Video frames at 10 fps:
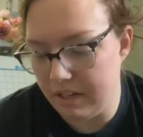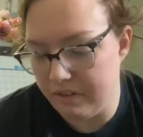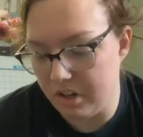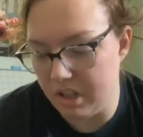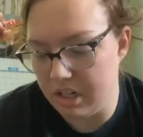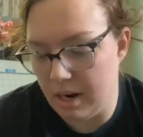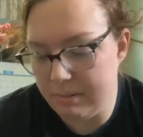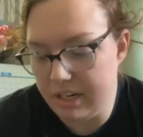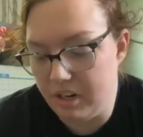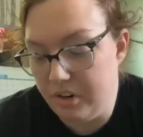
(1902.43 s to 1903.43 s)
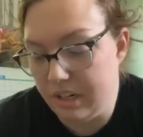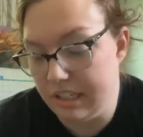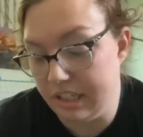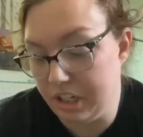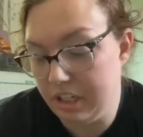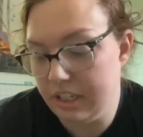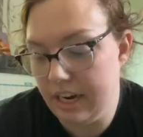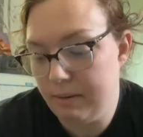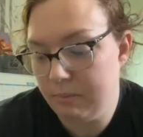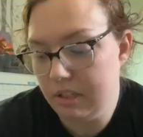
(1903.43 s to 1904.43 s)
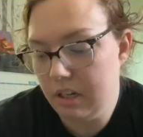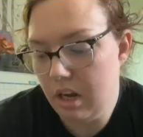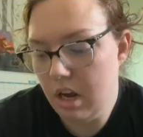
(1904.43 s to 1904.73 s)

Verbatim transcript: If you're in the top tier, you can suggest names.